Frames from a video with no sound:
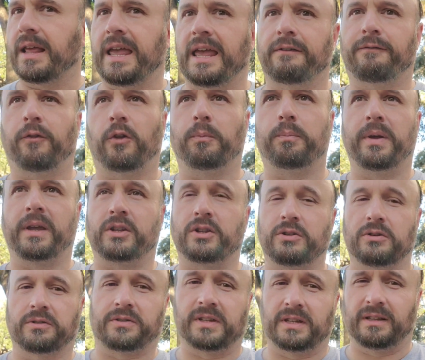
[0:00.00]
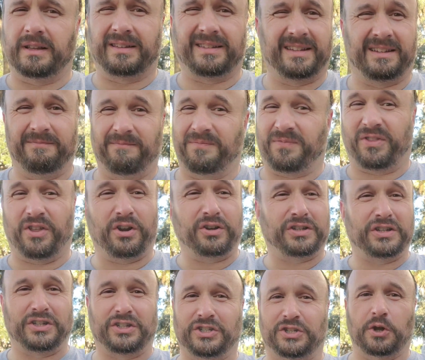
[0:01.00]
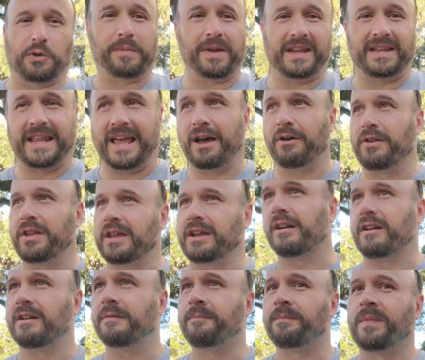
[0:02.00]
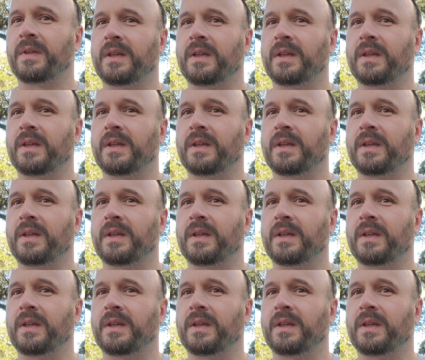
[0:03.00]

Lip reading: a handful of pictures, and like I said, there's just so many down here.